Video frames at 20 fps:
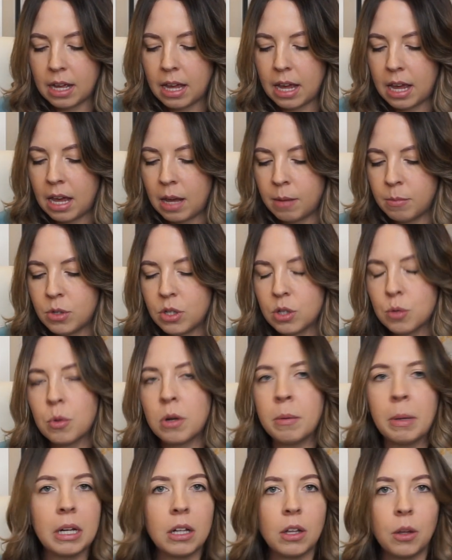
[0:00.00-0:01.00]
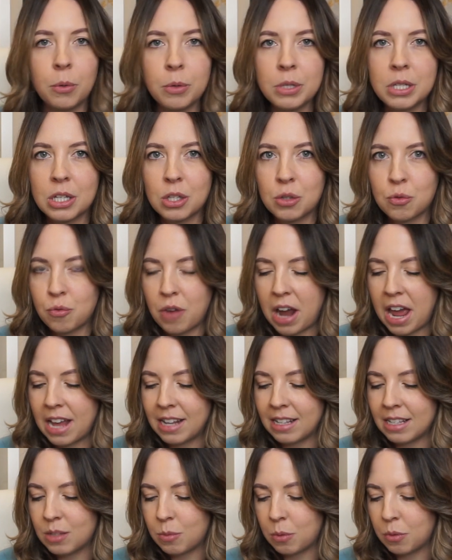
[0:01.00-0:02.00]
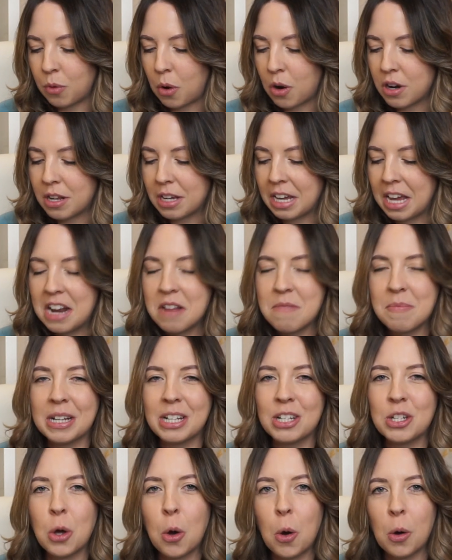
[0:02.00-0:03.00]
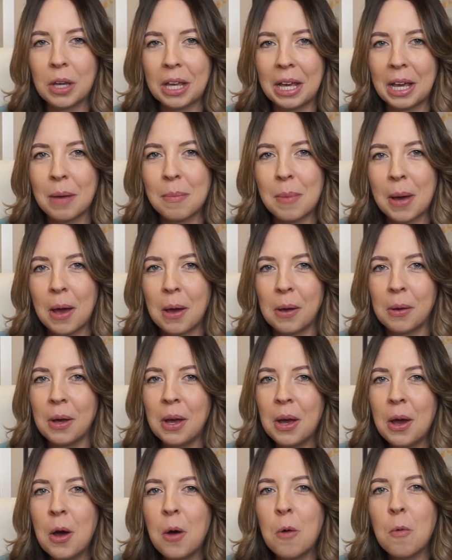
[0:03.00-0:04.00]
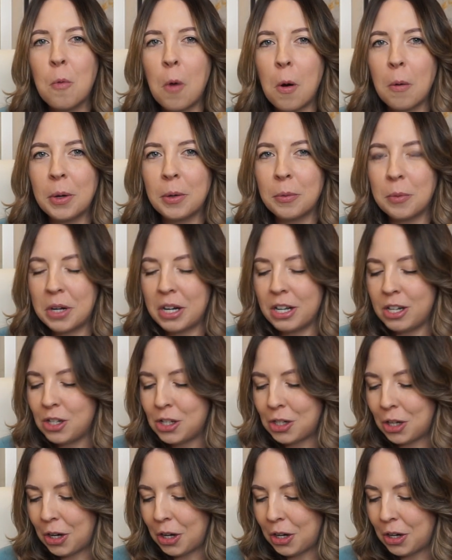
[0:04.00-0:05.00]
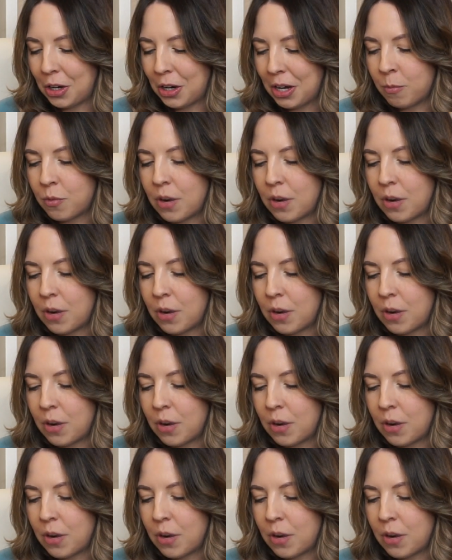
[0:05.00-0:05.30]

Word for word: Um, she's one of my closest friends. We've already kind of been talking about what we want to do.